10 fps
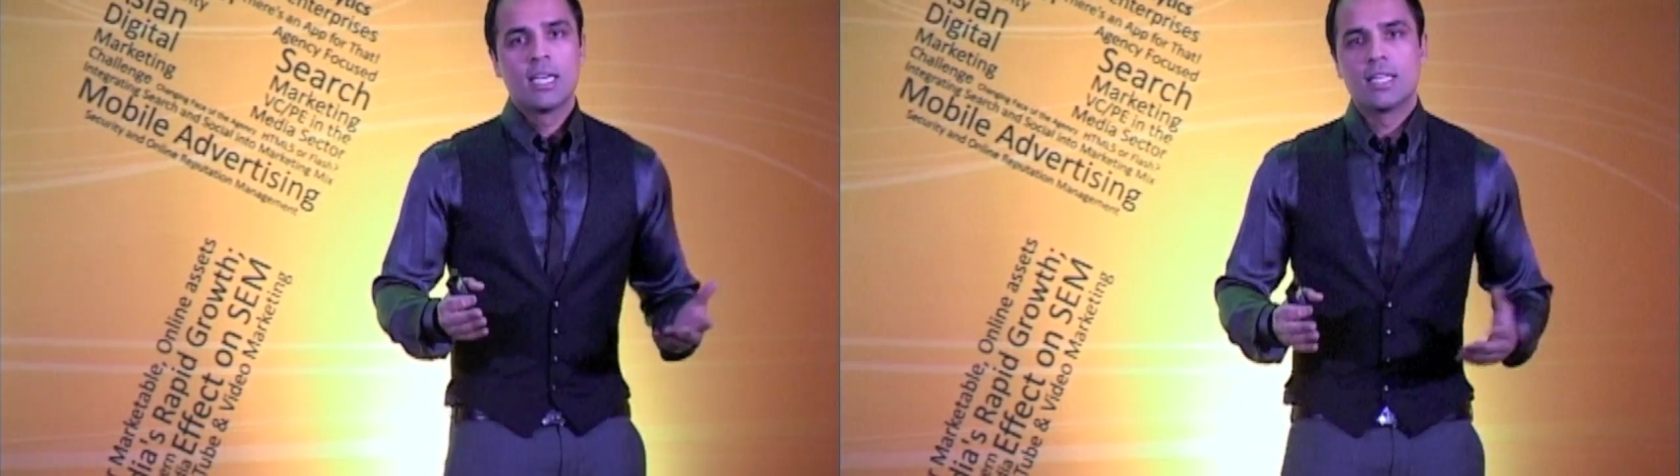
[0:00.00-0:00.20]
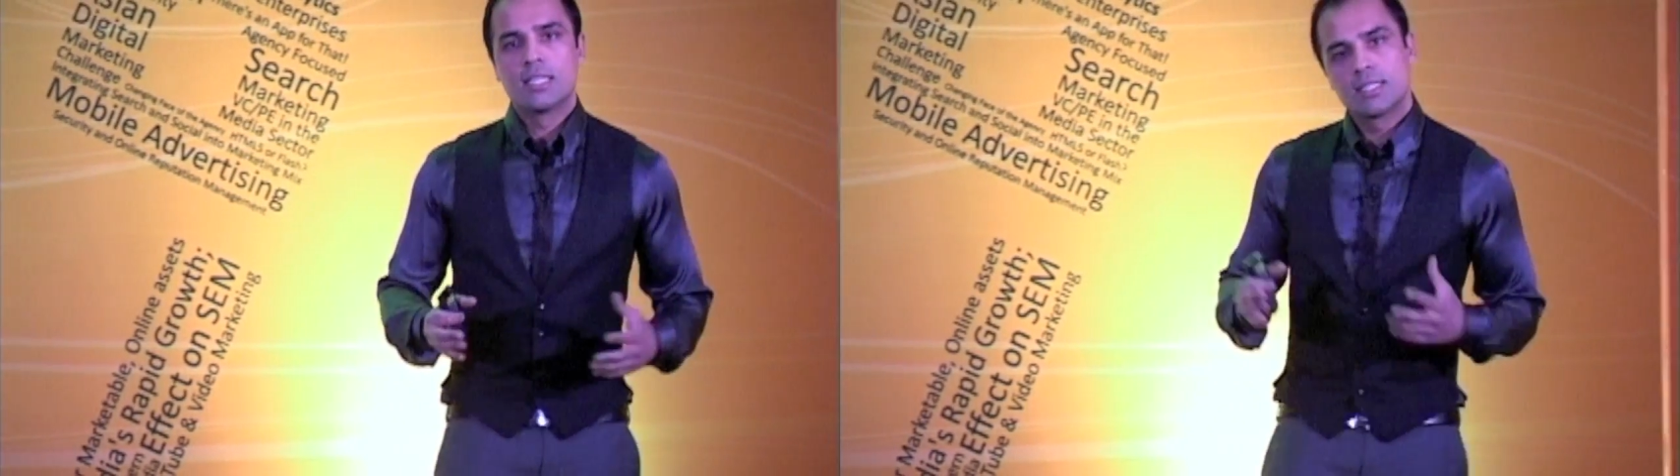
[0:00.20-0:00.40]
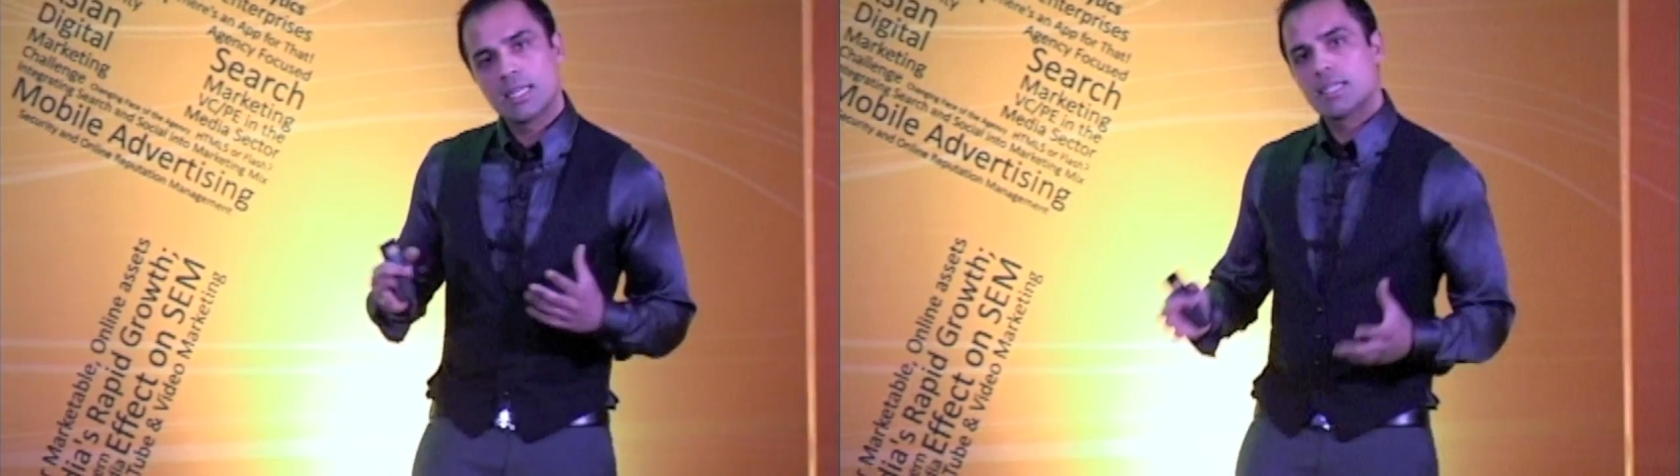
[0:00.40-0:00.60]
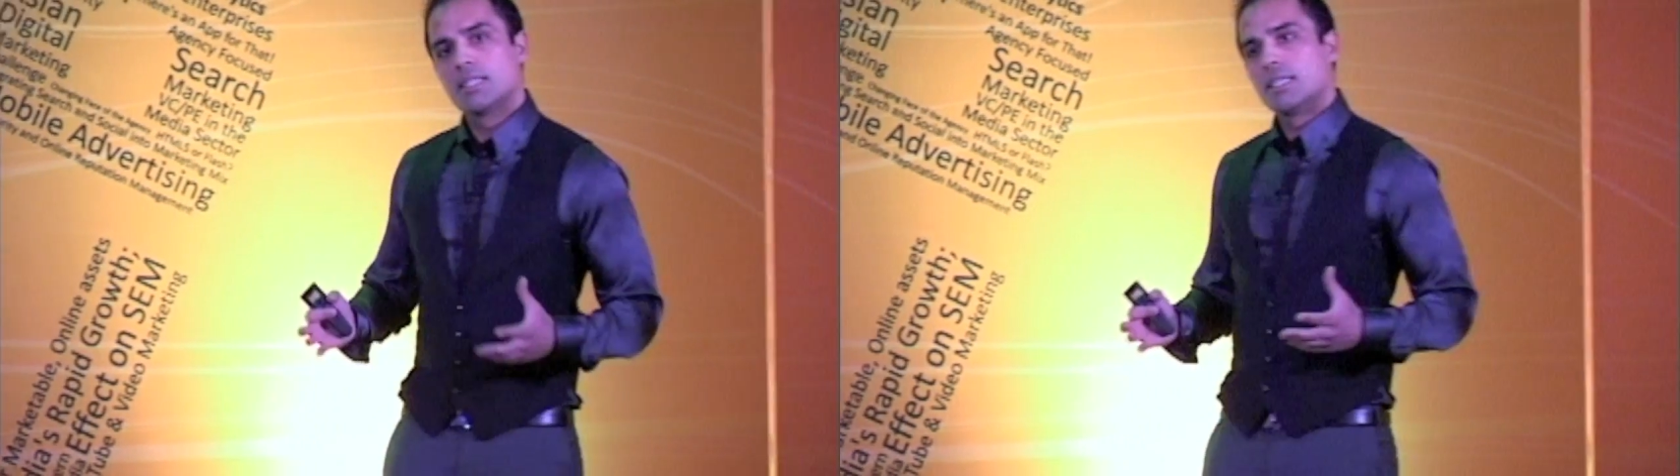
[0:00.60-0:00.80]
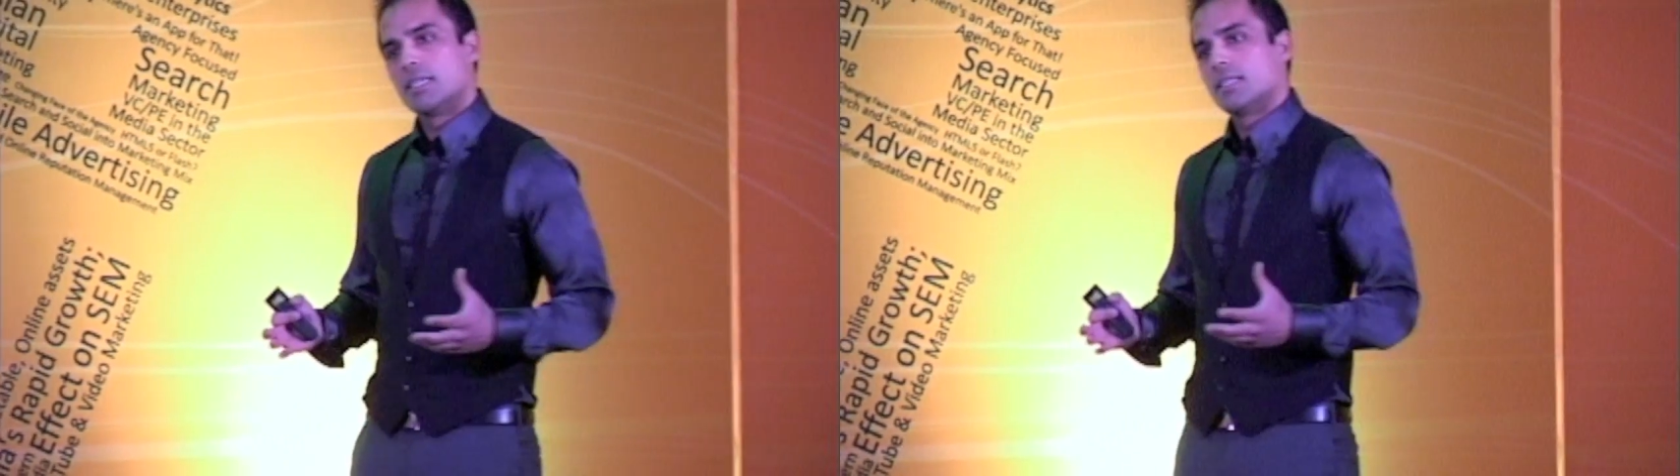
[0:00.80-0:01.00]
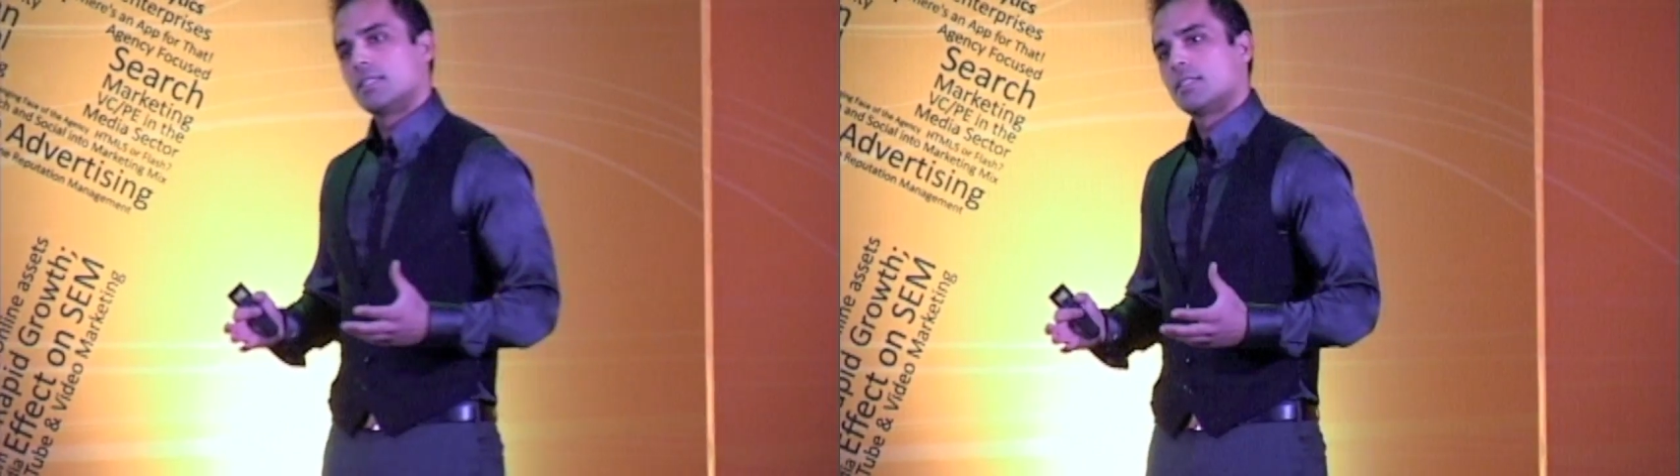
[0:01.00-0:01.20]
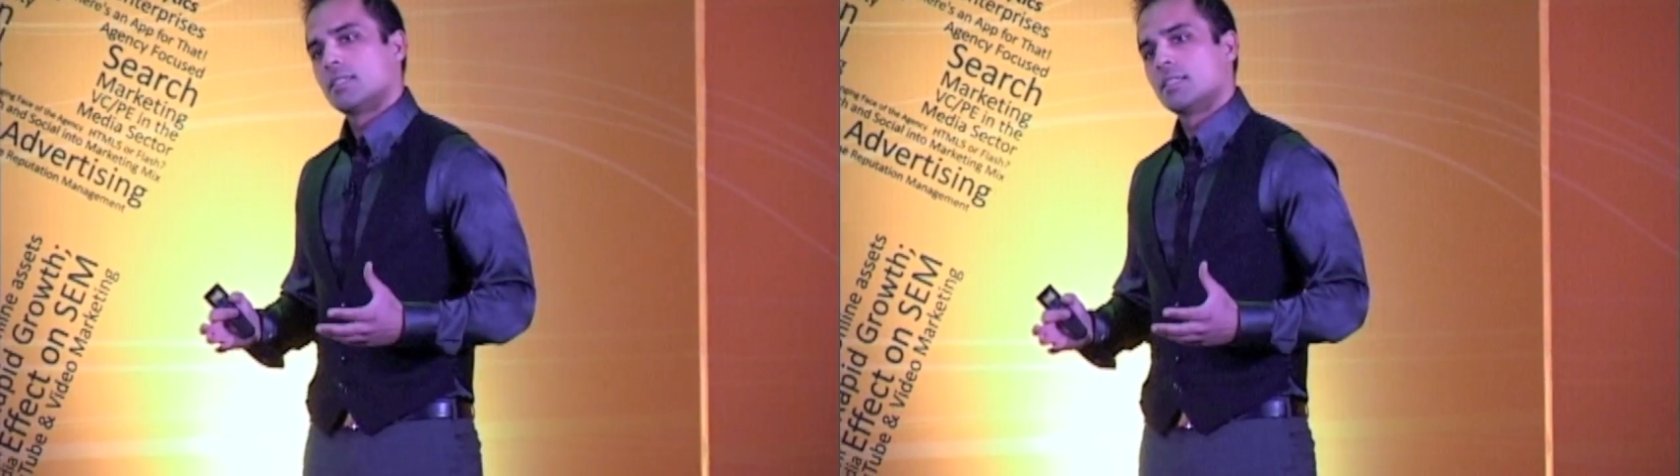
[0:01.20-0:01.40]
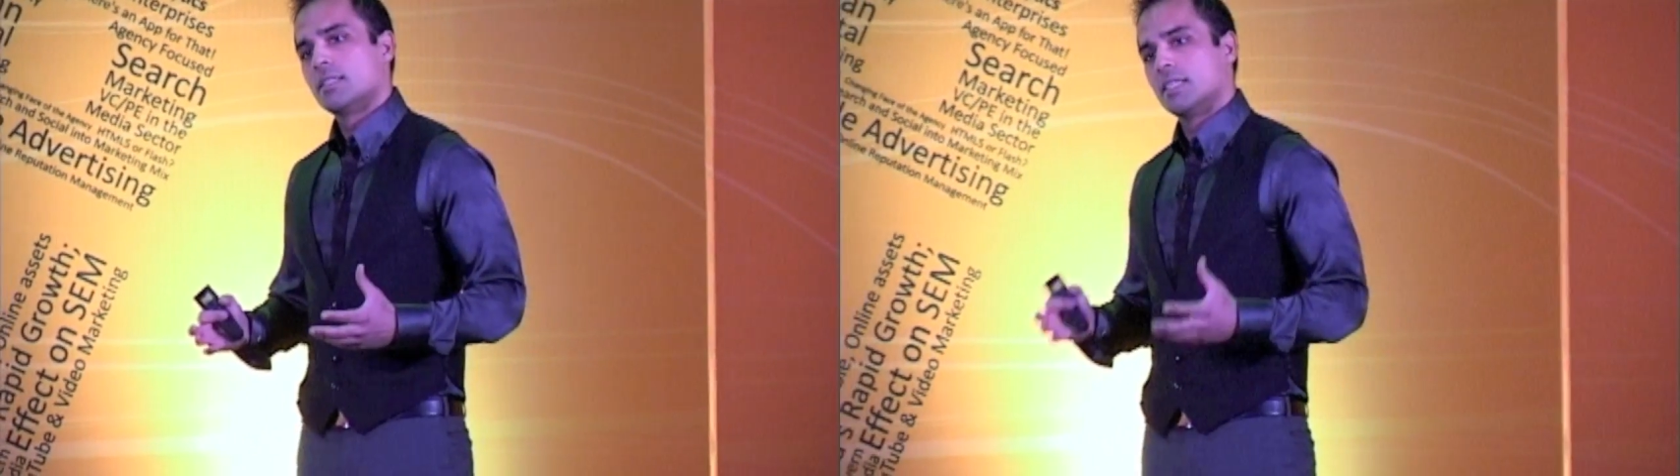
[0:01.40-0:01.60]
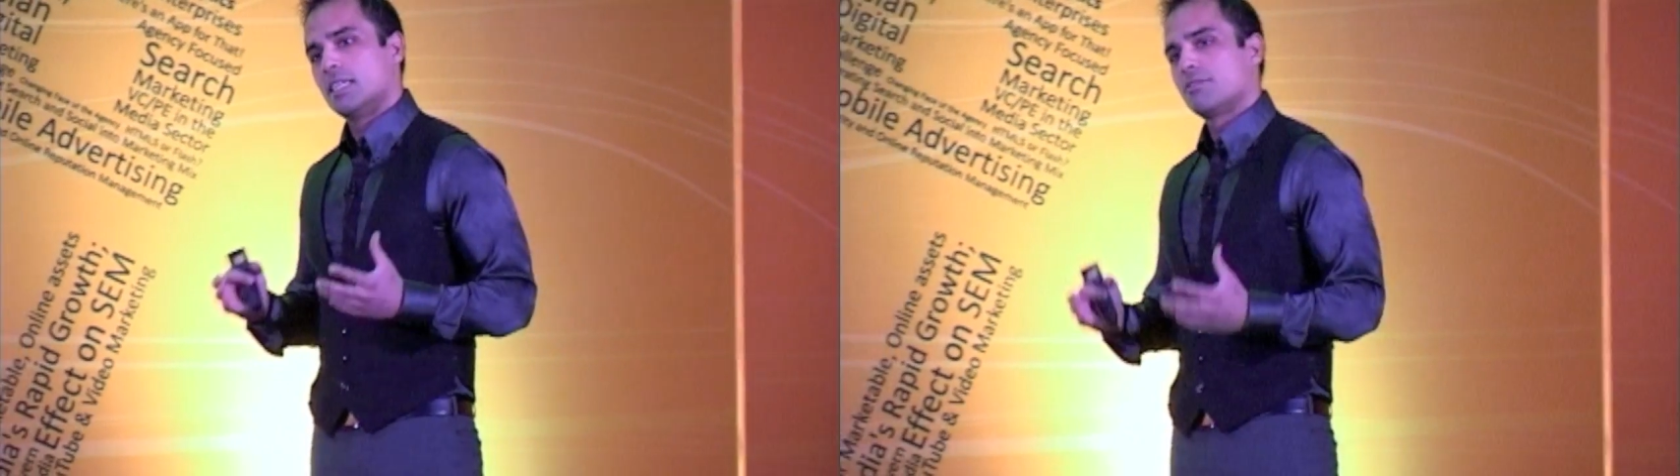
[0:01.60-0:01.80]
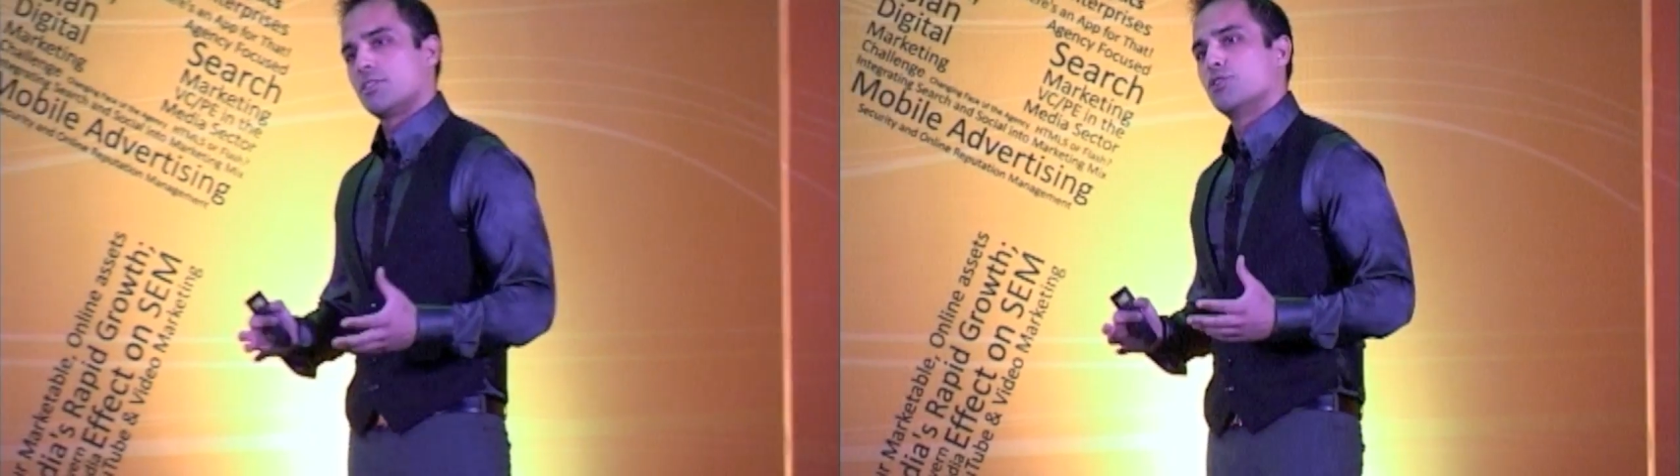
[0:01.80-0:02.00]
and the second thing is the
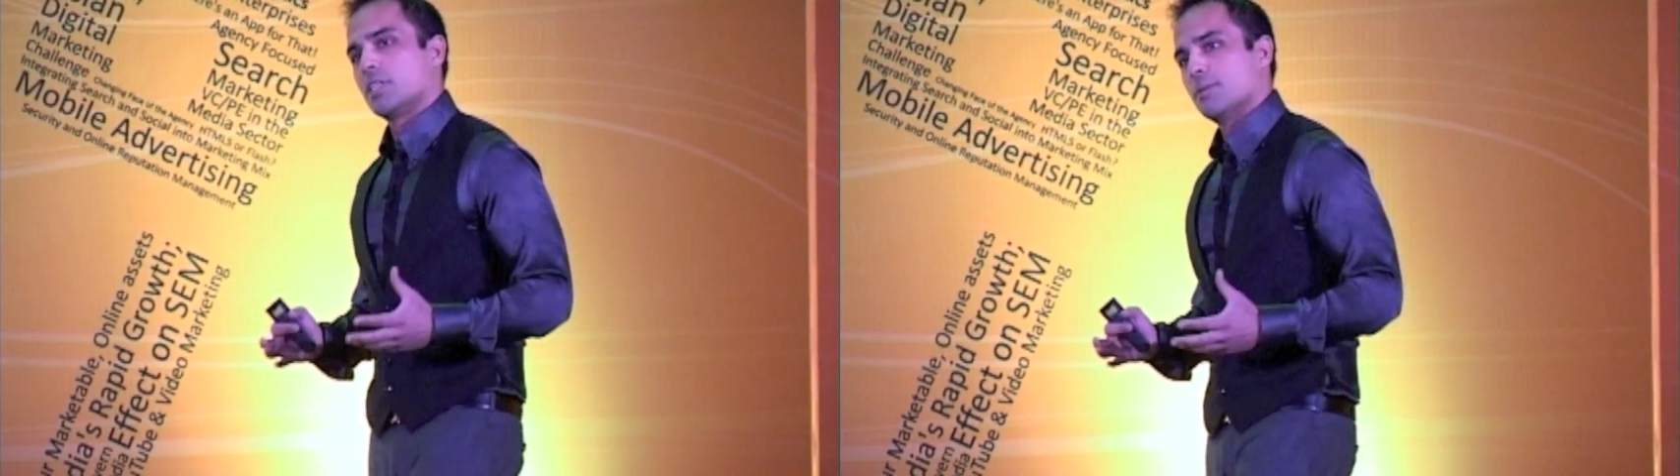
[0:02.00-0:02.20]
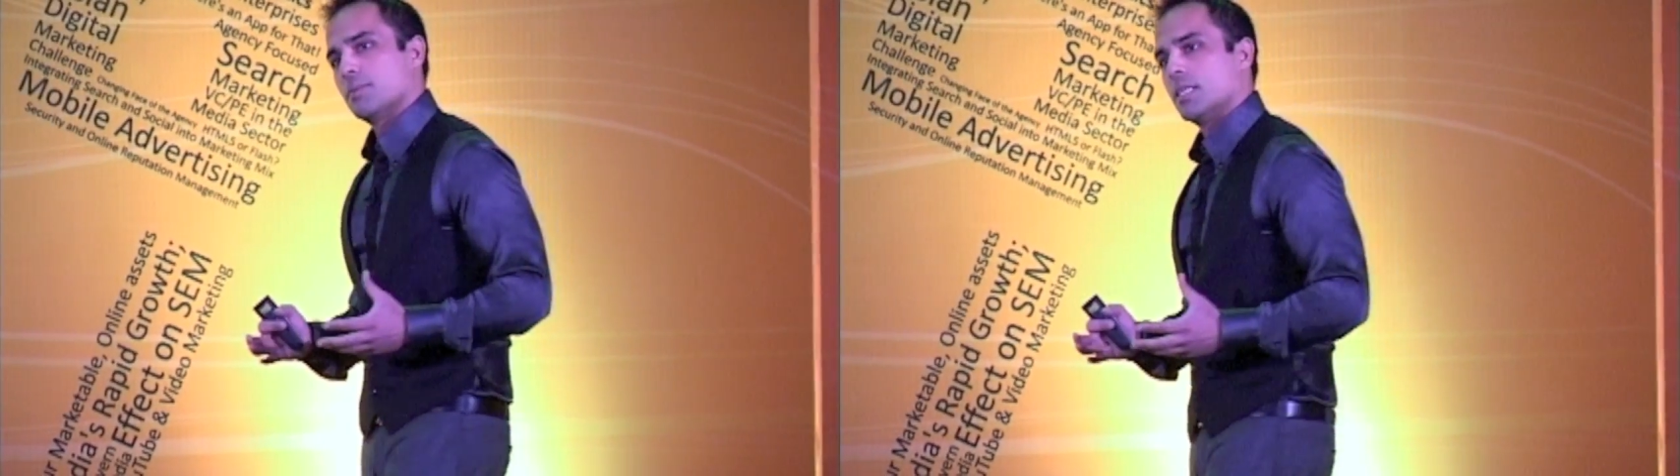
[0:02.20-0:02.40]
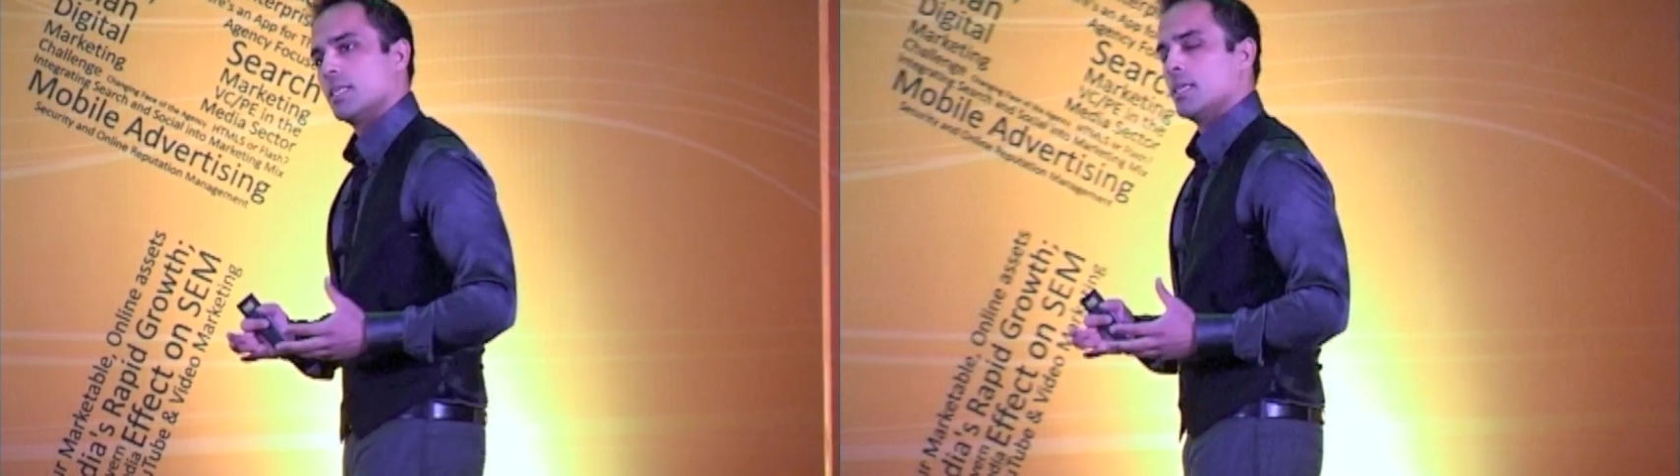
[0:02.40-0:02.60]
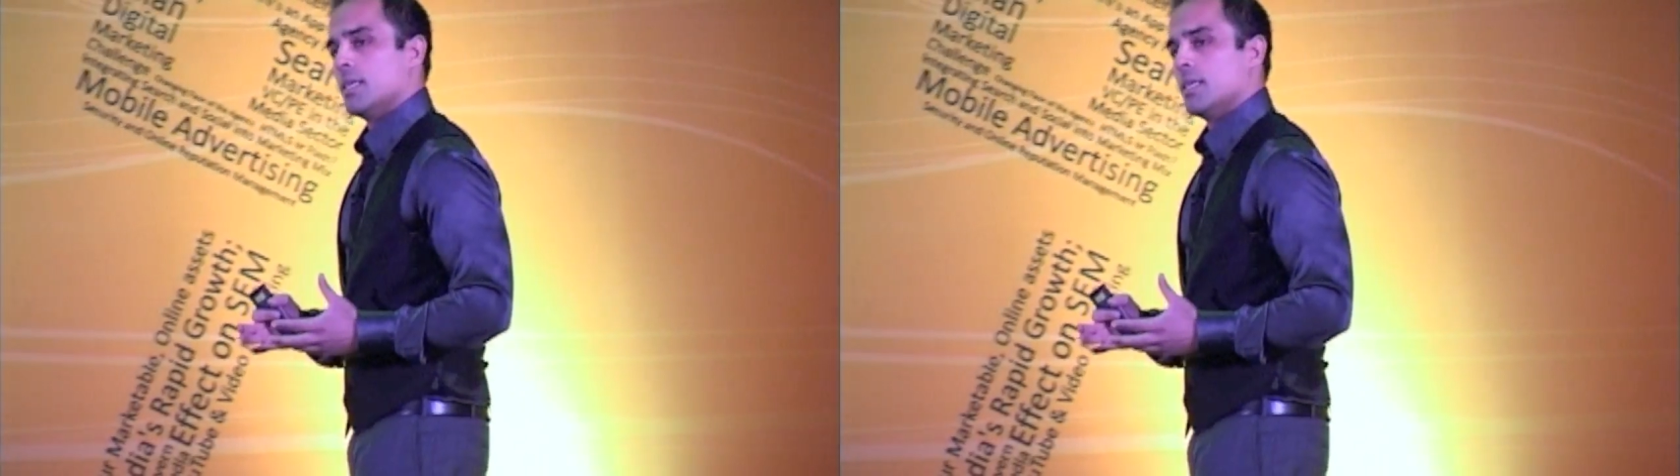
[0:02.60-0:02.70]
gift to dream.